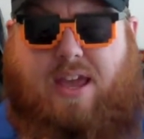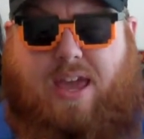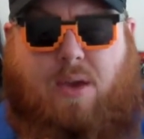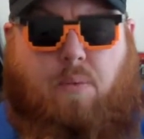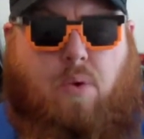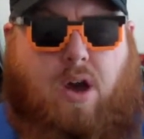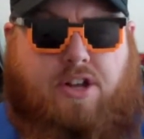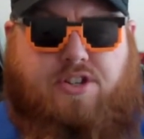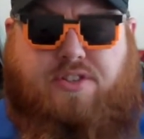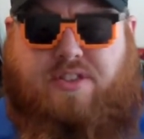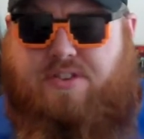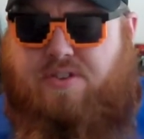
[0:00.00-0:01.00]
hey,
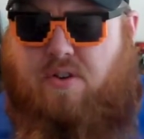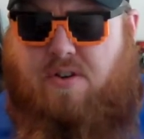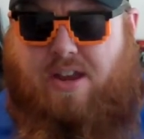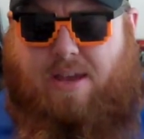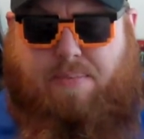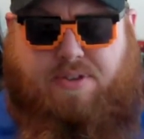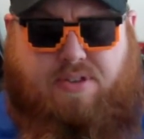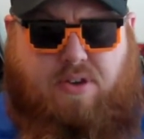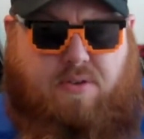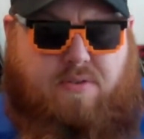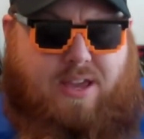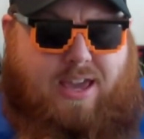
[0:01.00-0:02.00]
watch this certain
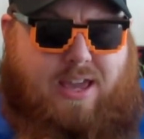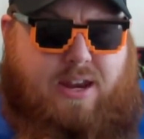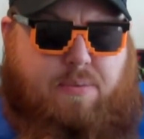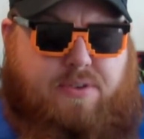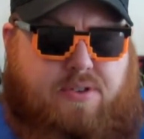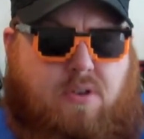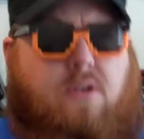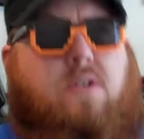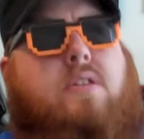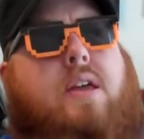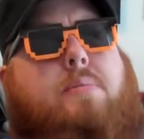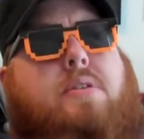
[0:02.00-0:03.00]
episode, and it was
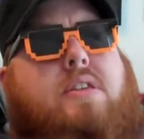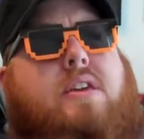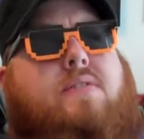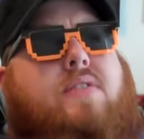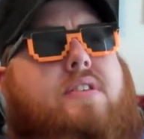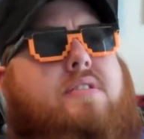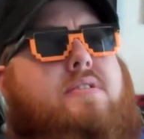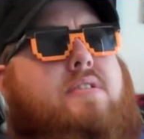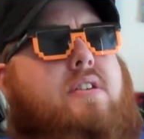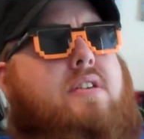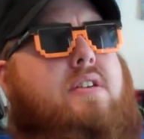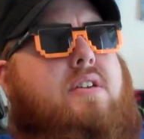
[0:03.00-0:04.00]
called, I believe
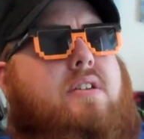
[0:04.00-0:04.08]
it's,